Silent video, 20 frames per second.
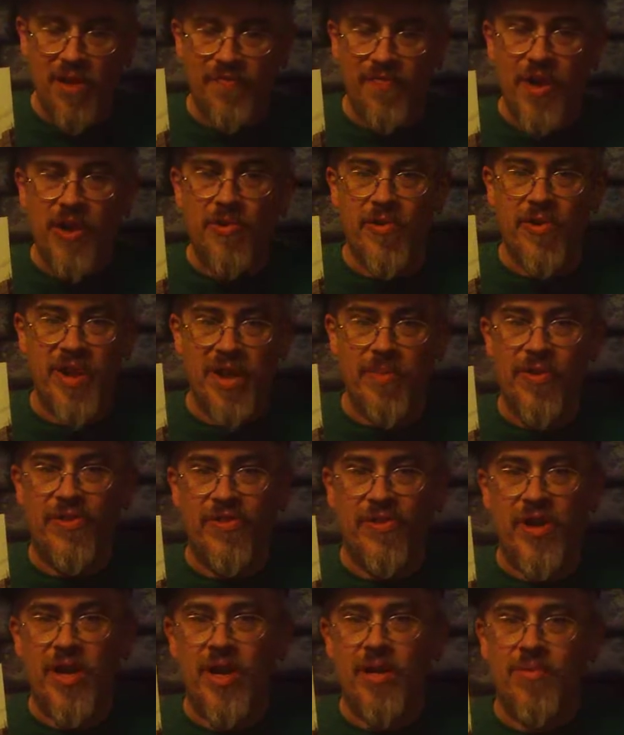find it on
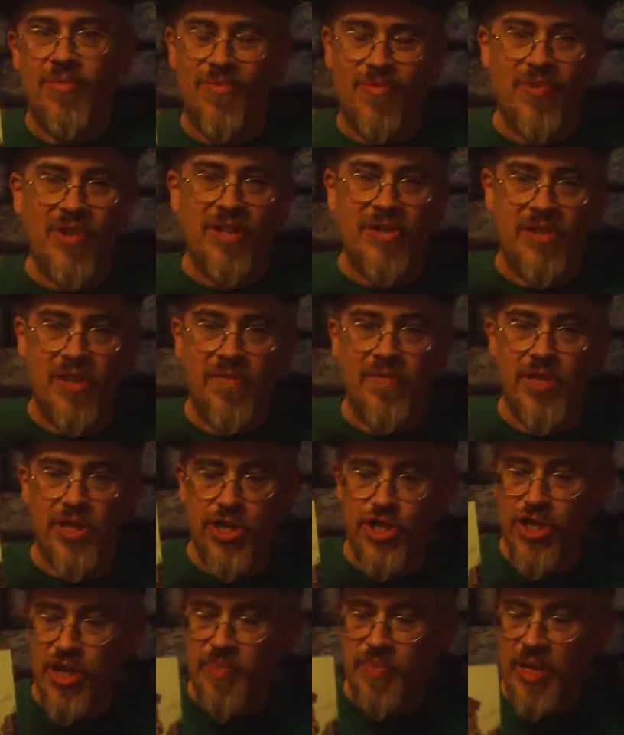Amazon, relatively
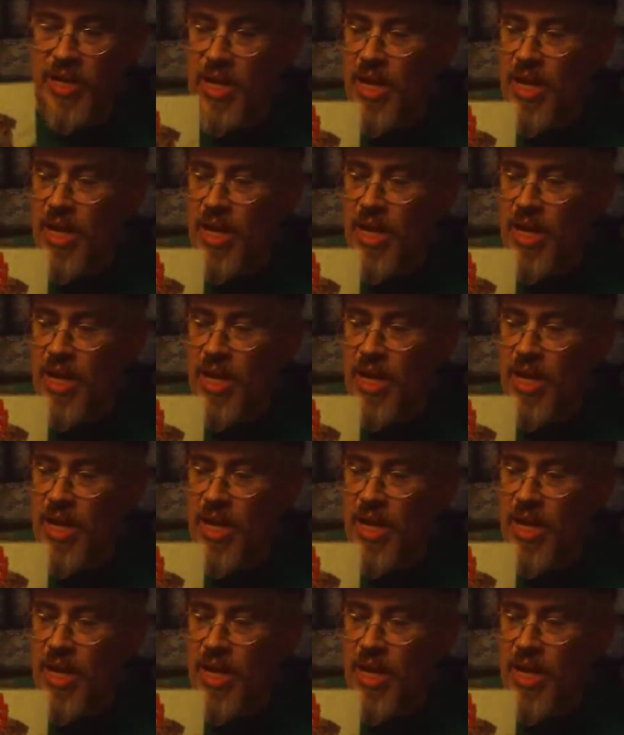cheap.